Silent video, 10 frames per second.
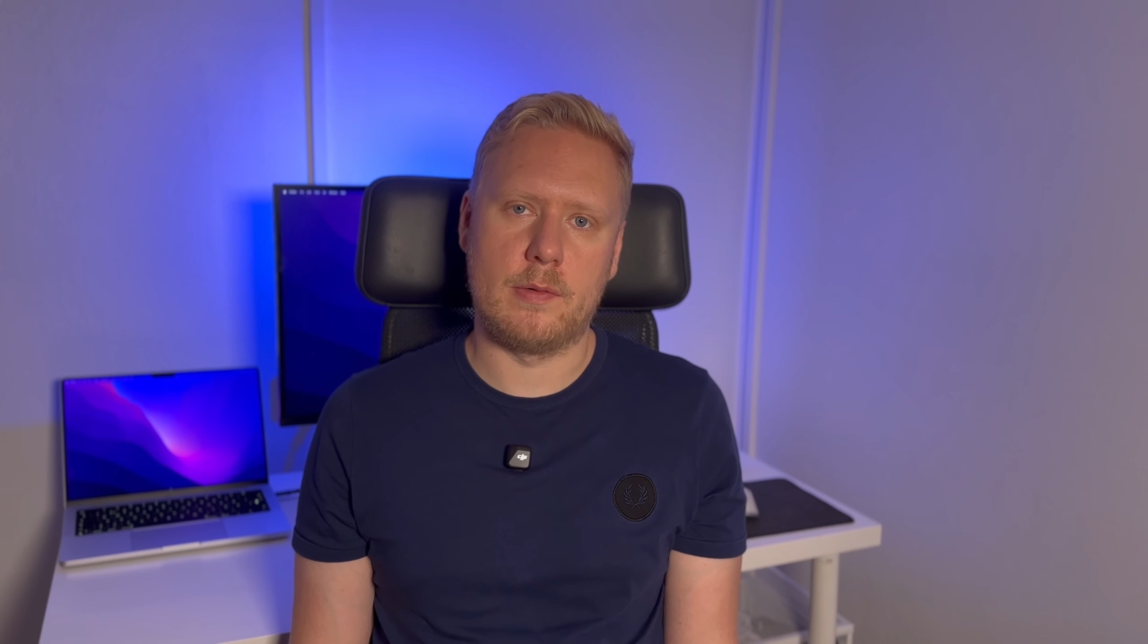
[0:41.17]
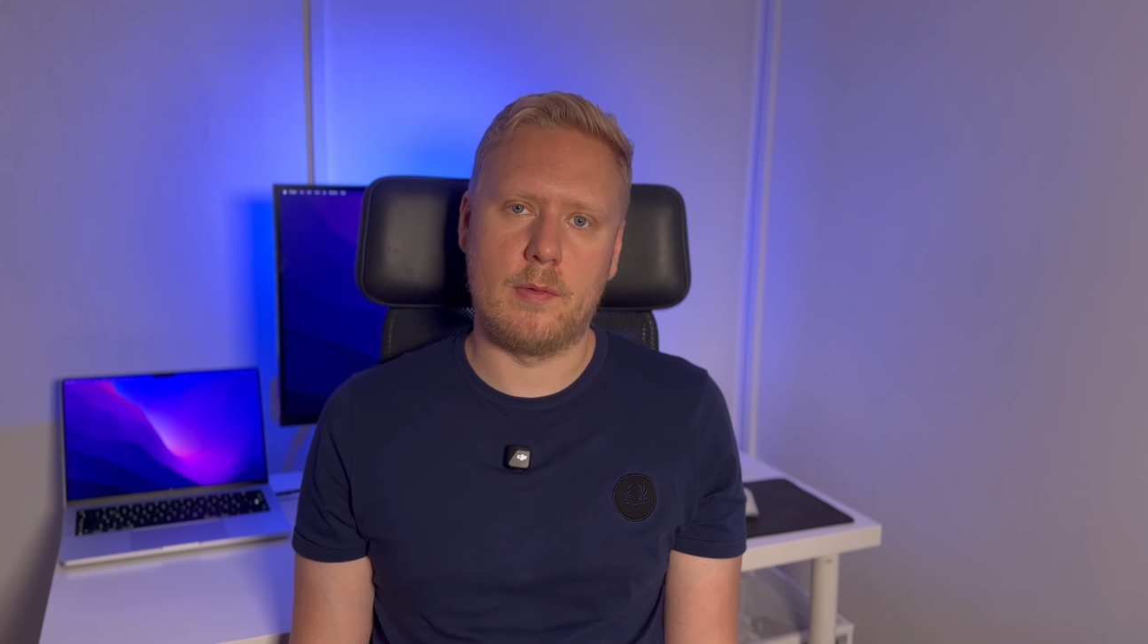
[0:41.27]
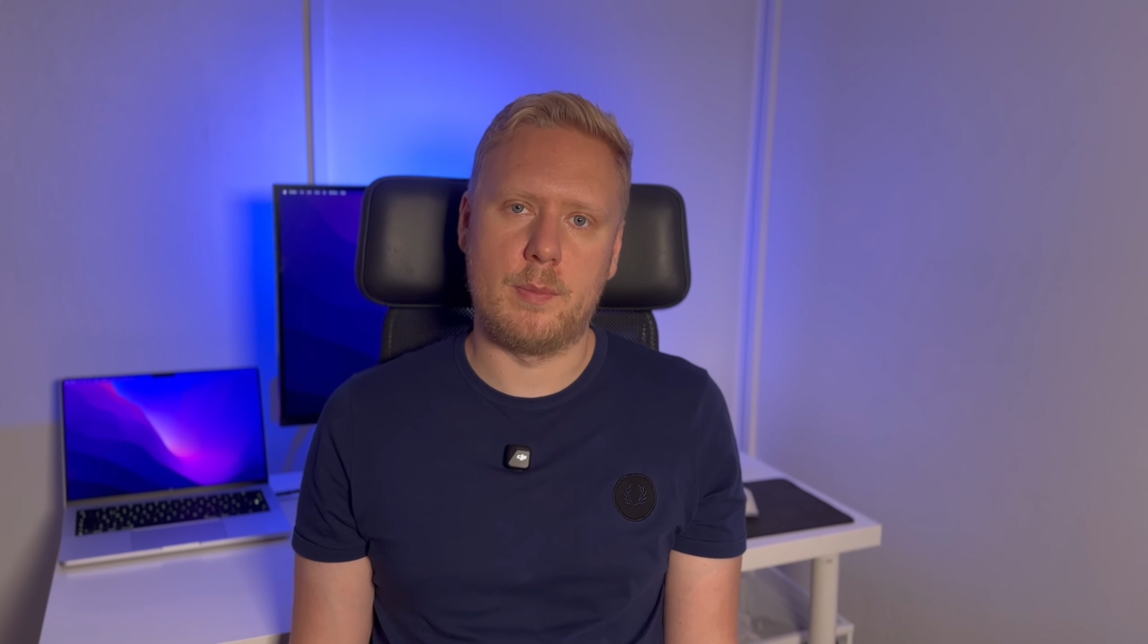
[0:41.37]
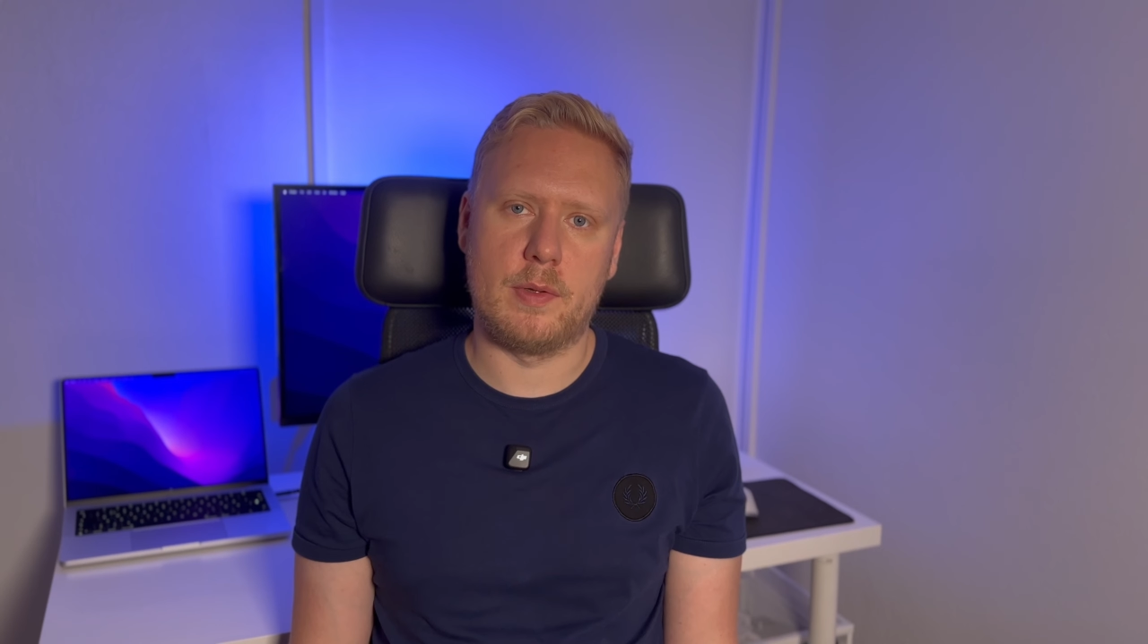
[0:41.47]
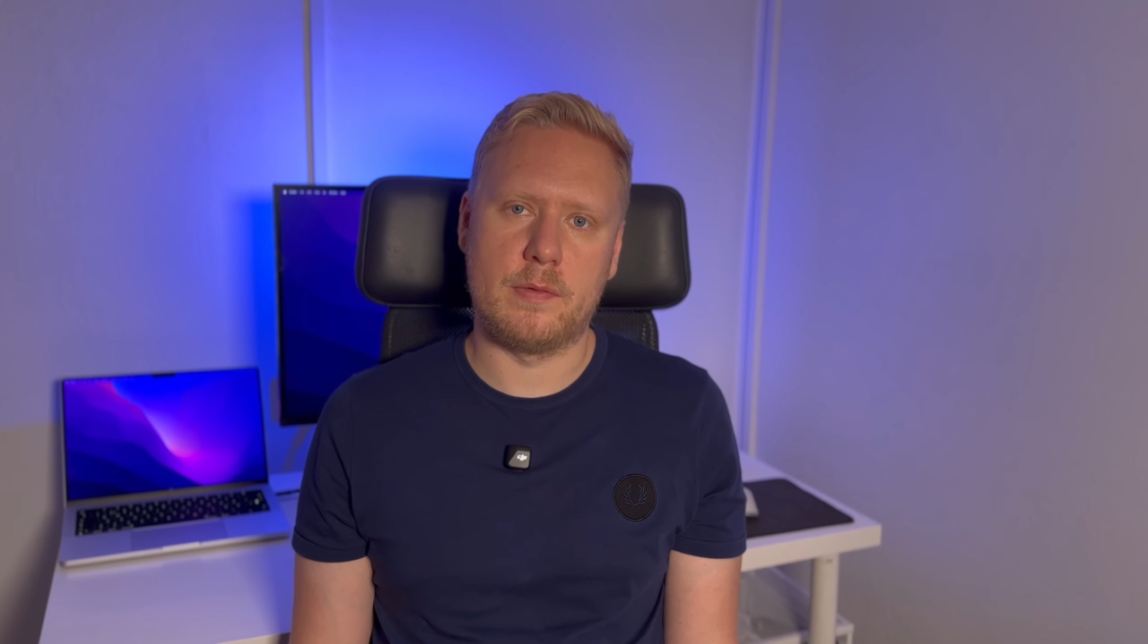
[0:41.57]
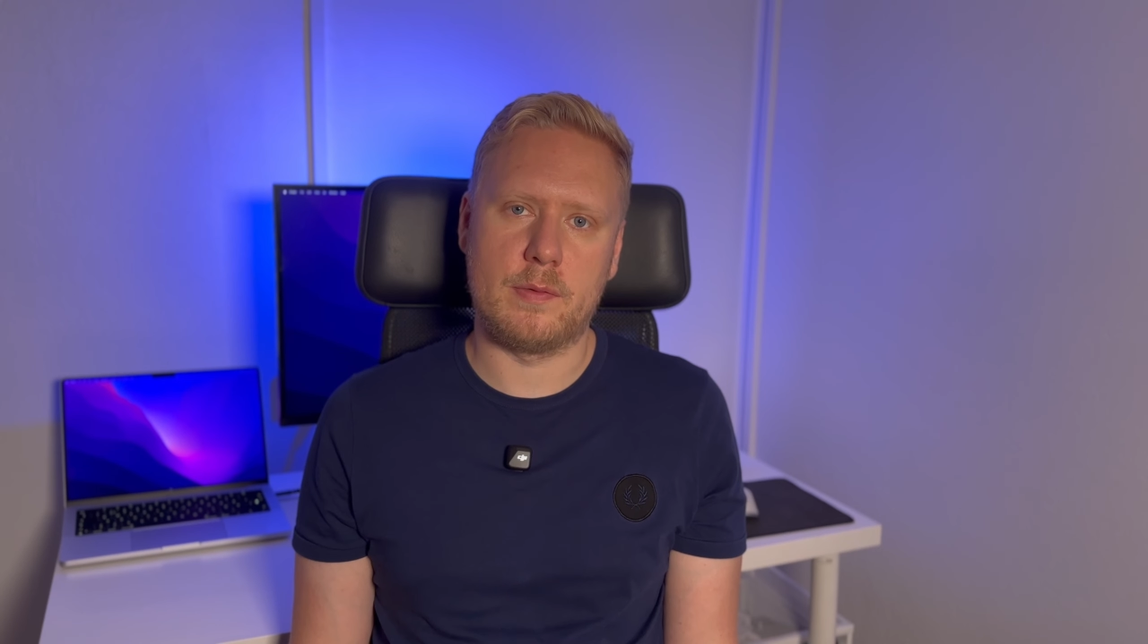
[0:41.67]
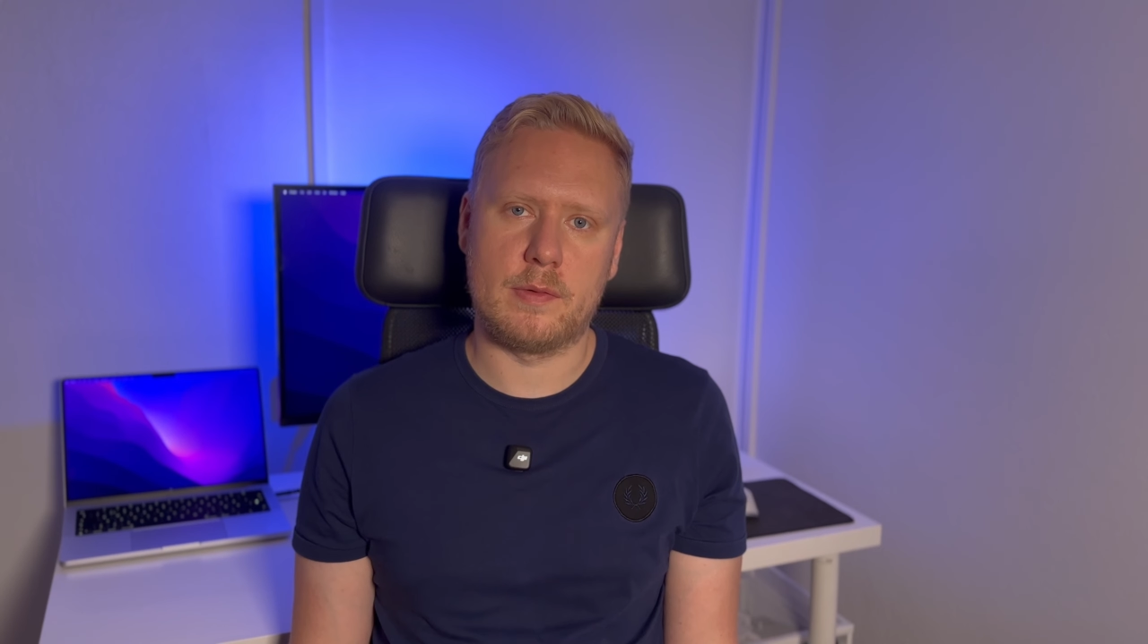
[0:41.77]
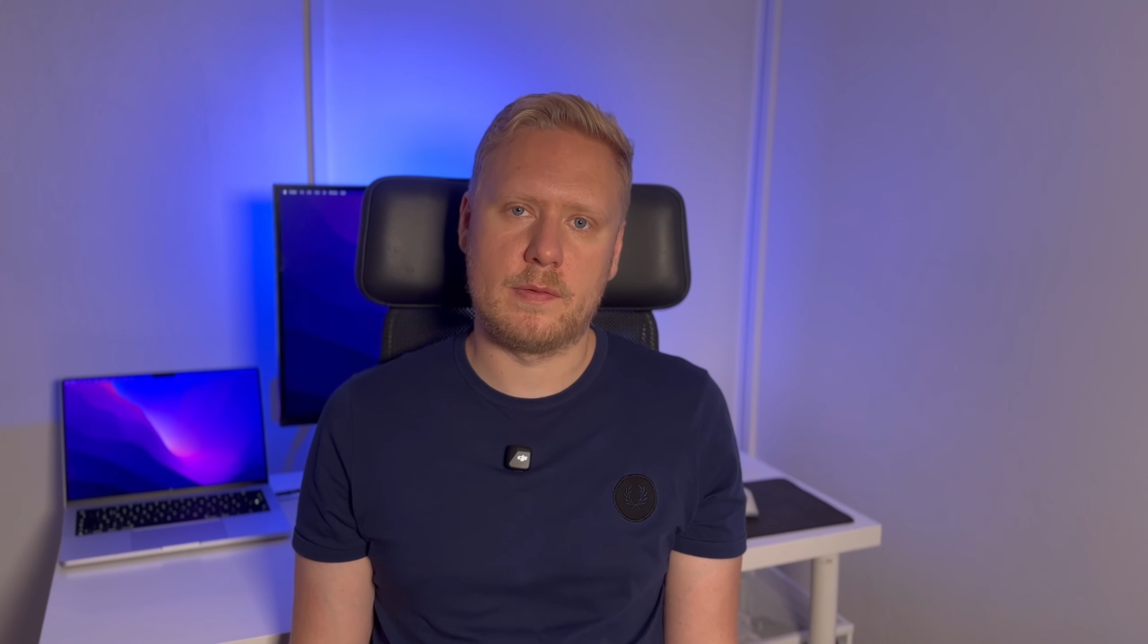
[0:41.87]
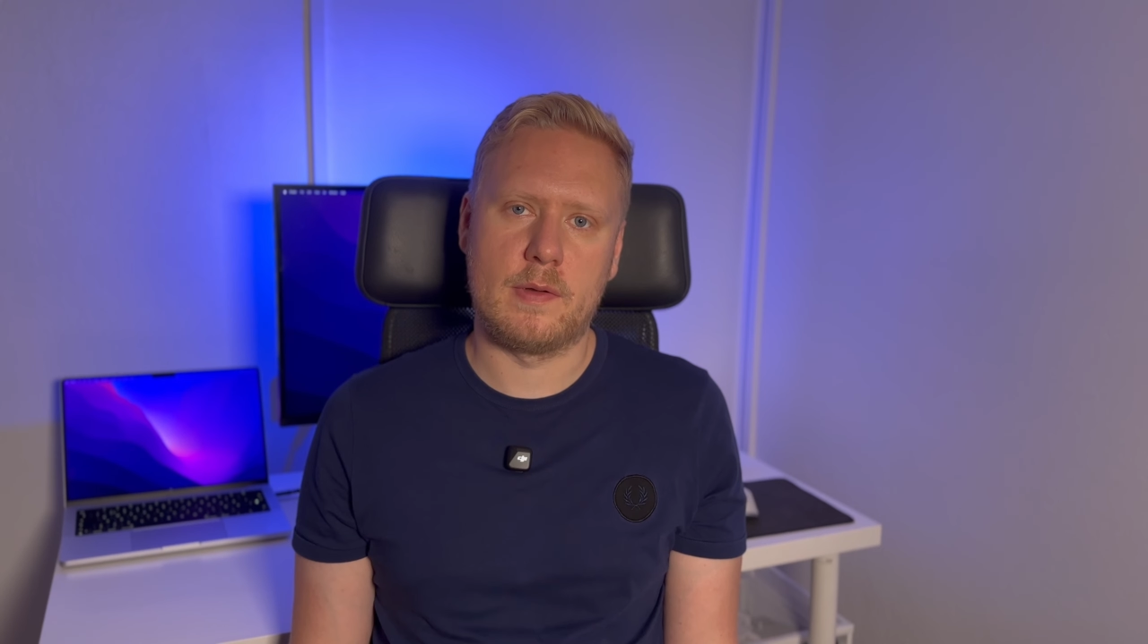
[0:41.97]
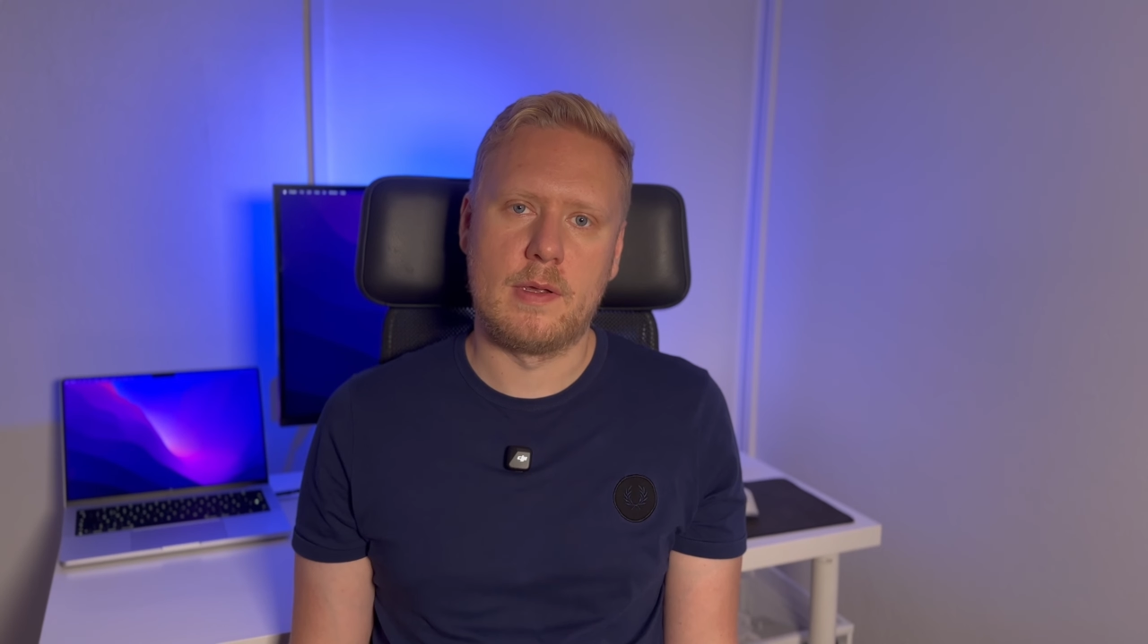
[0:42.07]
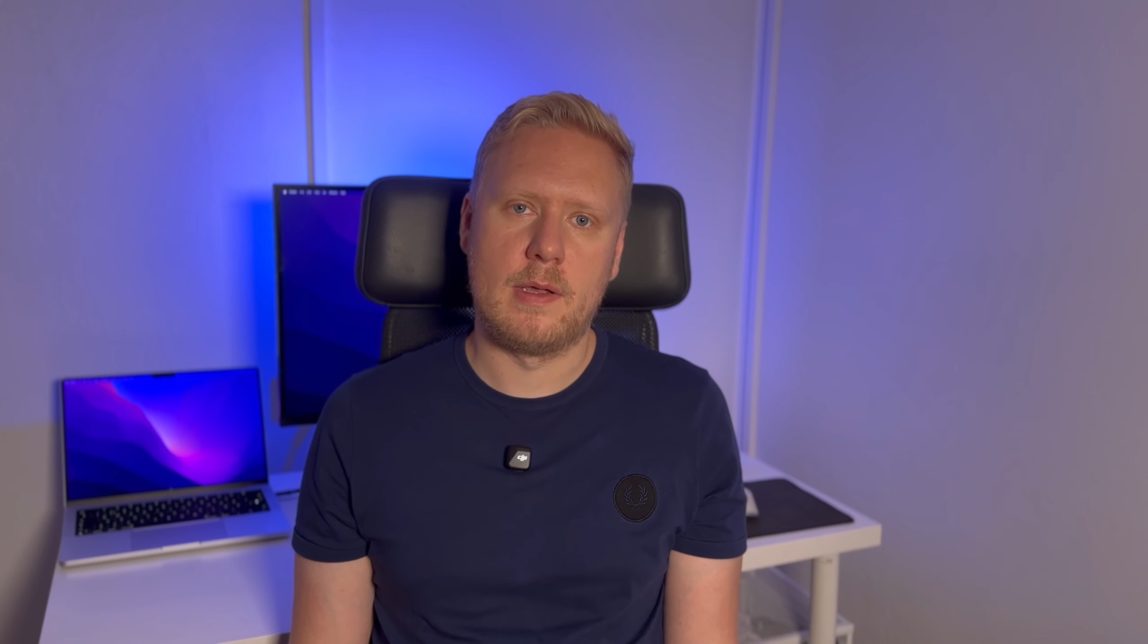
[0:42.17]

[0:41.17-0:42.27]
to open source.